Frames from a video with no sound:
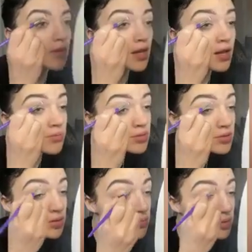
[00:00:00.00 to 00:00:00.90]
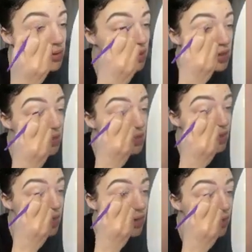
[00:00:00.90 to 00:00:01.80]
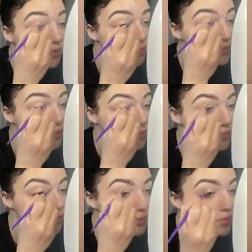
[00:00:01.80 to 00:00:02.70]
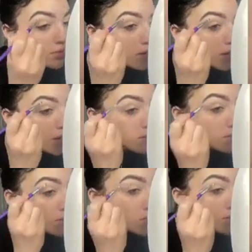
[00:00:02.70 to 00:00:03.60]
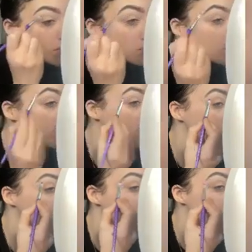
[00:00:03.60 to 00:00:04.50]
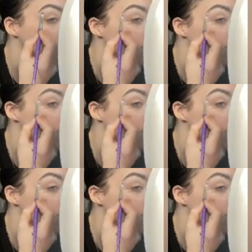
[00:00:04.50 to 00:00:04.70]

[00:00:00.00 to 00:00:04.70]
And I'm just gonna blend out that concealer.